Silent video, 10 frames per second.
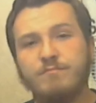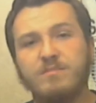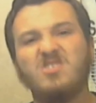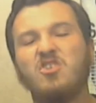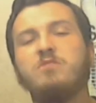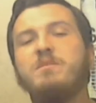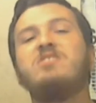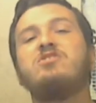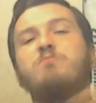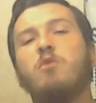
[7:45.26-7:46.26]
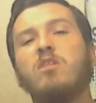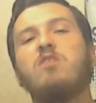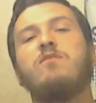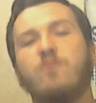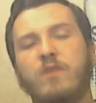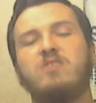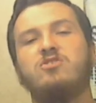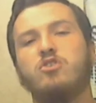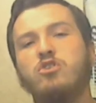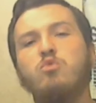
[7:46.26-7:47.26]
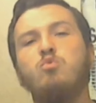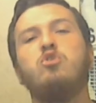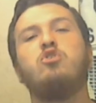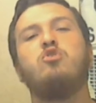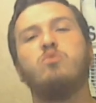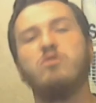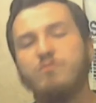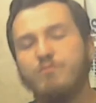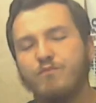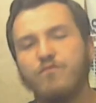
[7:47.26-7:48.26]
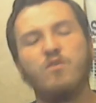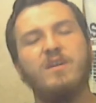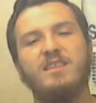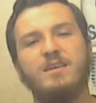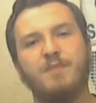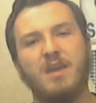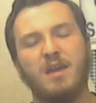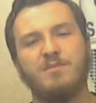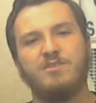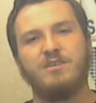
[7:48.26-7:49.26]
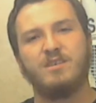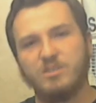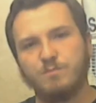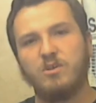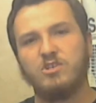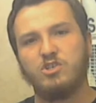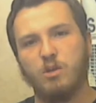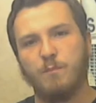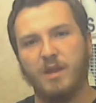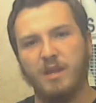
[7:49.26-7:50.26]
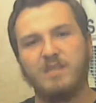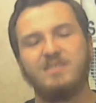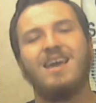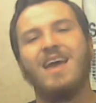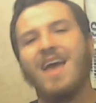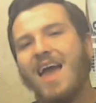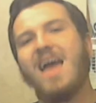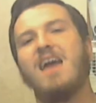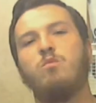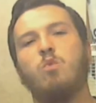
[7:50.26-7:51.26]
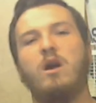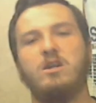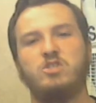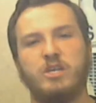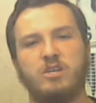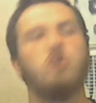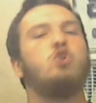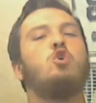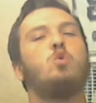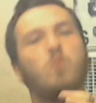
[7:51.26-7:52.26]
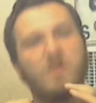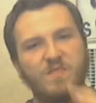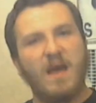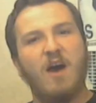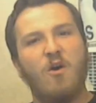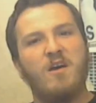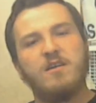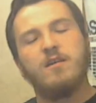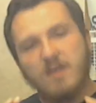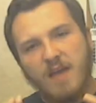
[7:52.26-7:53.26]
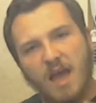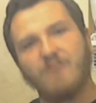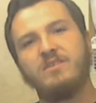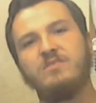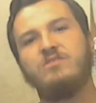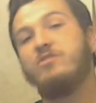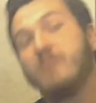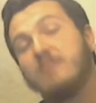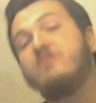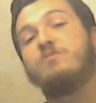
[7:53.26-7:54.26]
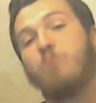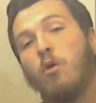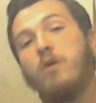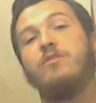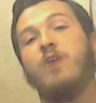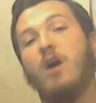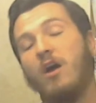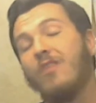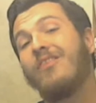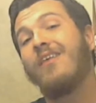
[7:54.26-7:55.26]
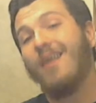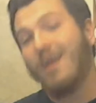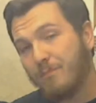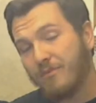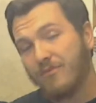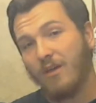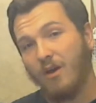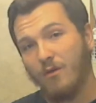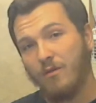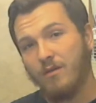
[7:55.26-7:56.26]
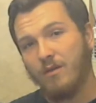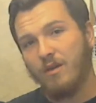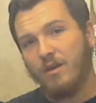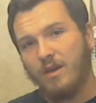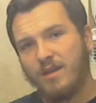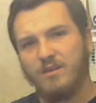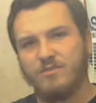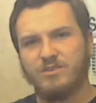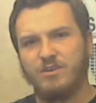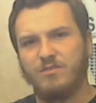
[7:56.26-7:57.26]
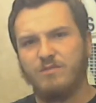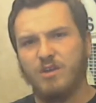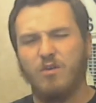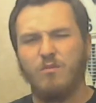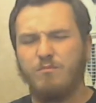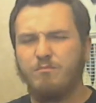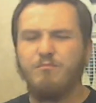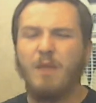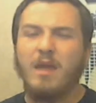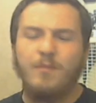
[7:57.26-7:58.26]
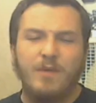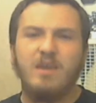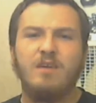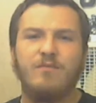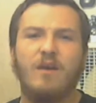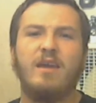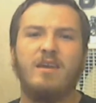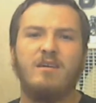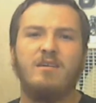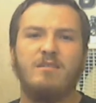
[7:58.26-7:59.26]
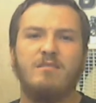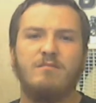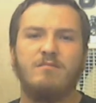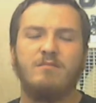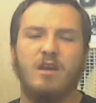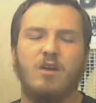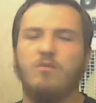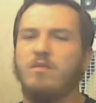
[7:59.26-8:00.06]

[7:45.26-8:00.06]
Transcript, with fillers: It's going to be spoiler free, so you will freely be able to express your opinions and watch it without having to get spoiled on the episode. And also, you know, maybe if I could, you know,